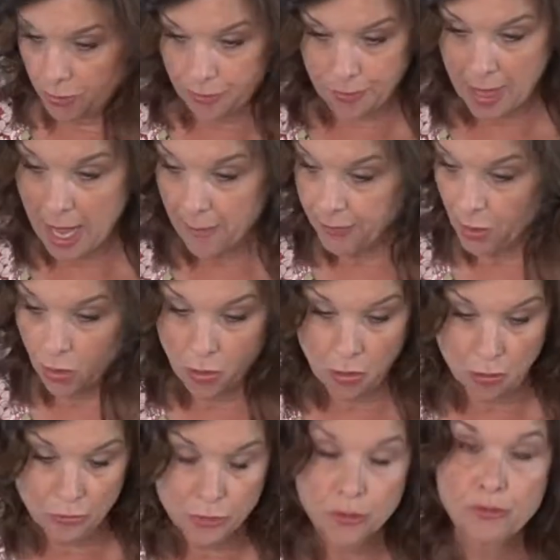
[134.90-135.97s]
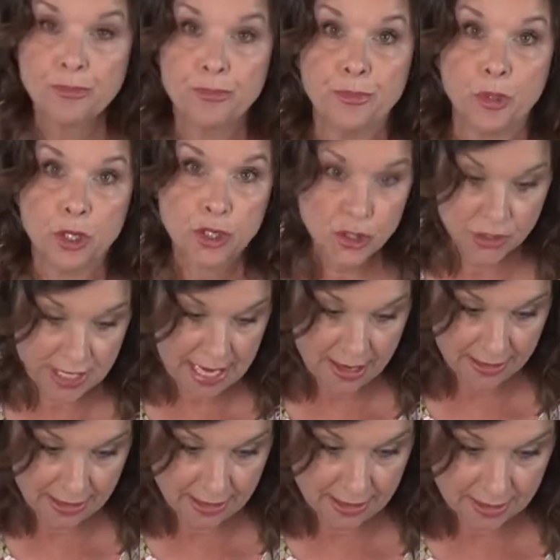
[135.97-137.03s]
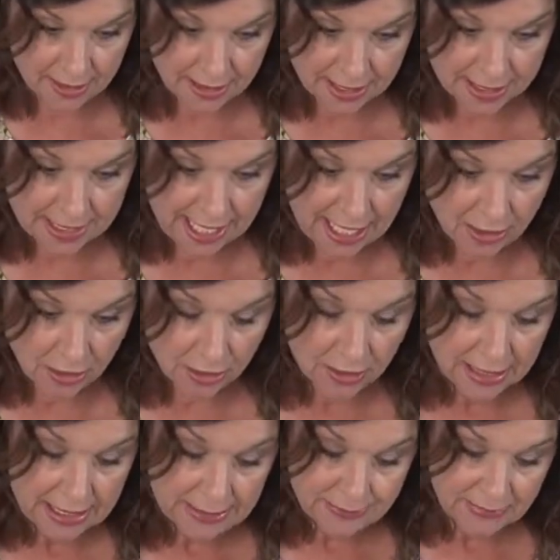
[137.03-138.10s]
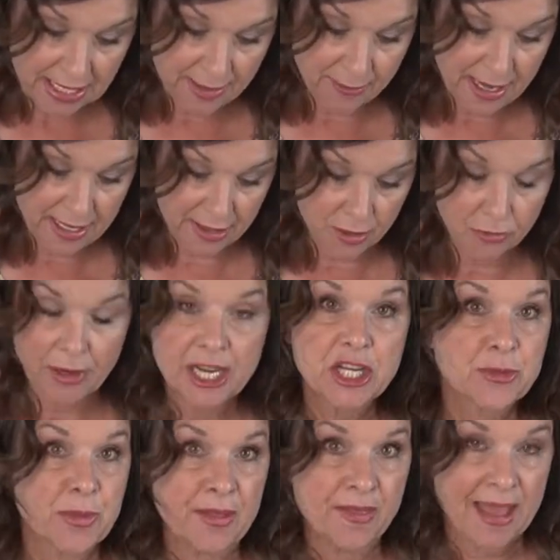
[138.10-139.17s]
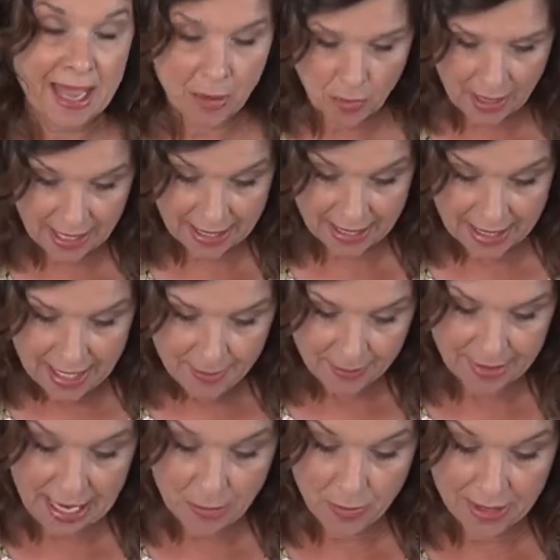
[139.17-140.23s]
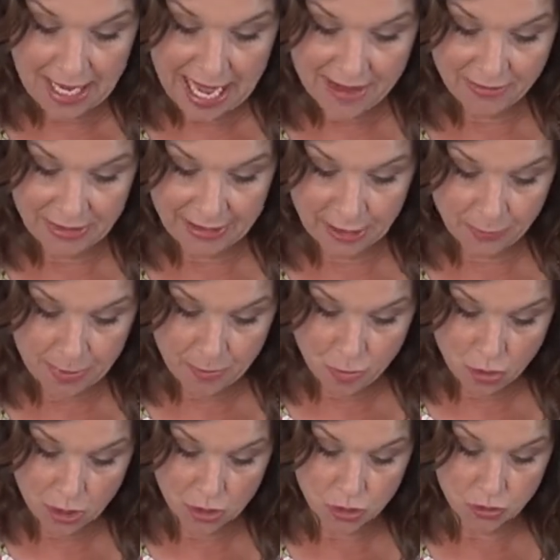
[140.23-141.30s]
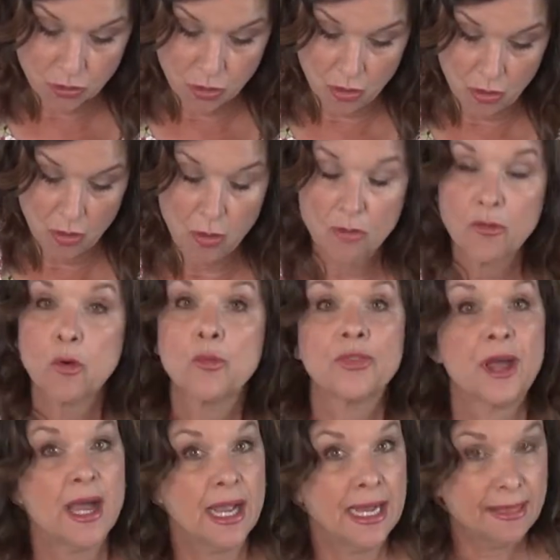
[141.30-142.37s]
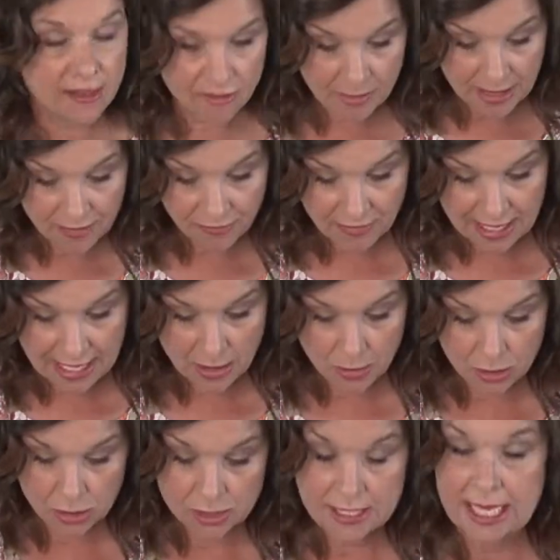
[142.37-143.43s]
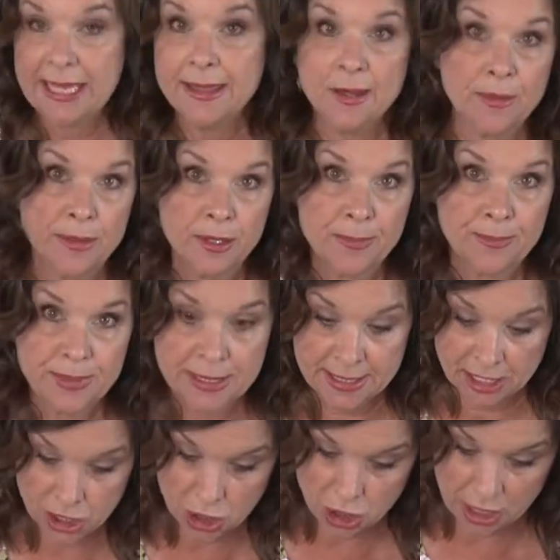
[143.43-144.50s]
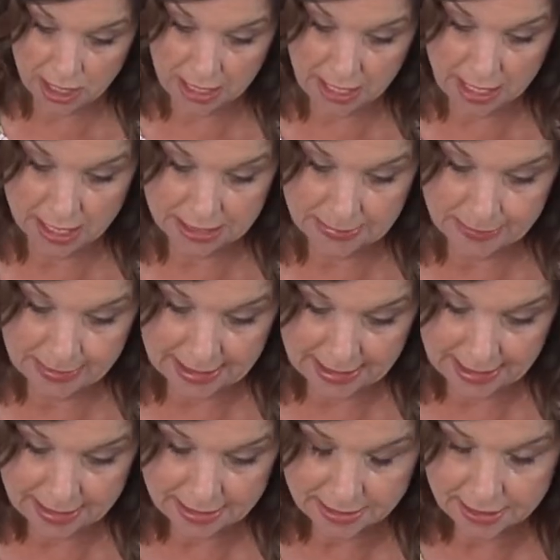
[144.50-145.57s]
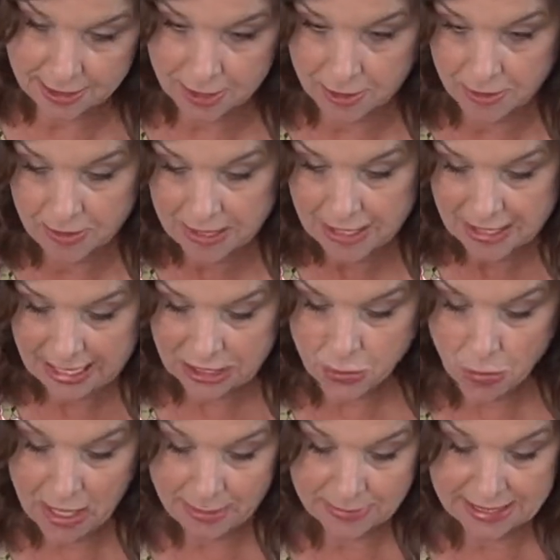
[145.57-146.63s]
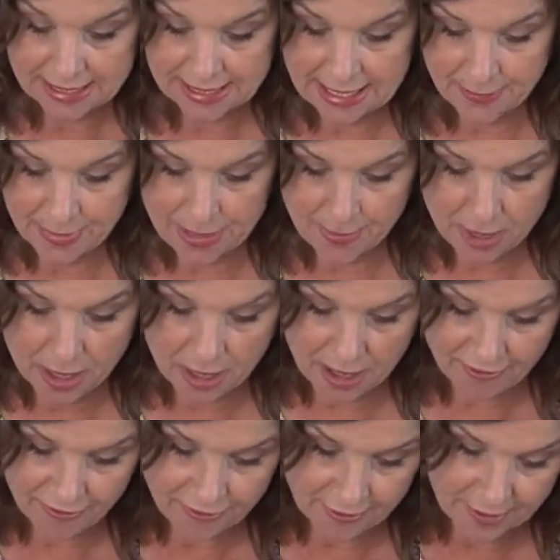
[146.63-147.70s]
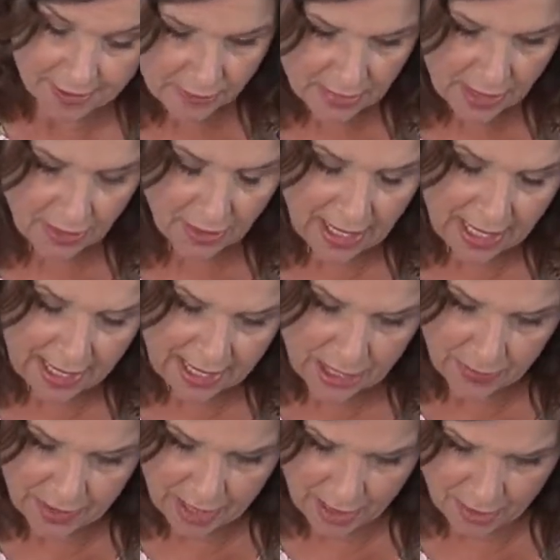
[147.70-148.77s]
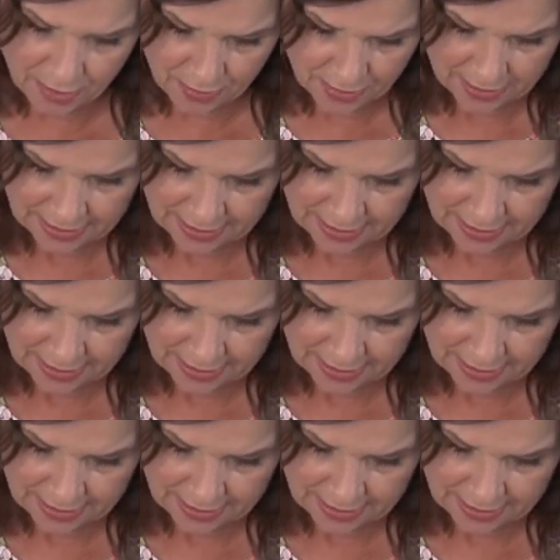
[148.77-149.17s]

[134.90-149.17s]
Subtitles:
pop the whole bush down into the container and make an arrangement that way. But I want to have a little bit more control over the height of my flowers and the positioning in this bucket. So that's why I'm snipping them off. Okay, here we go.